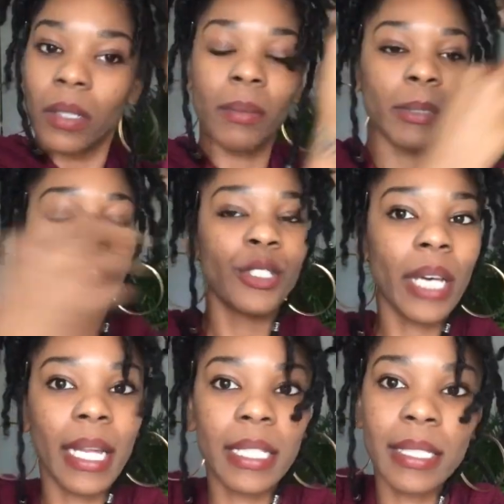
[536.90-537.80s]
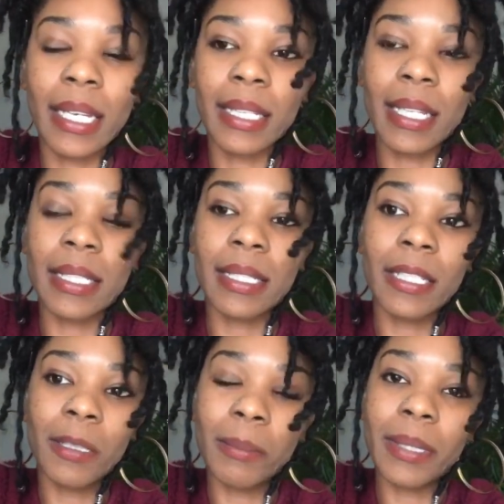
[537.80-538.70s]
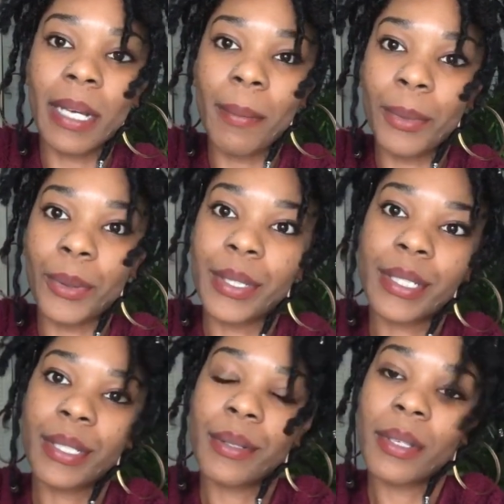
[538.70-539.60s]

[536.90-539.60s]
But you don't have to take that step, but I'm going to.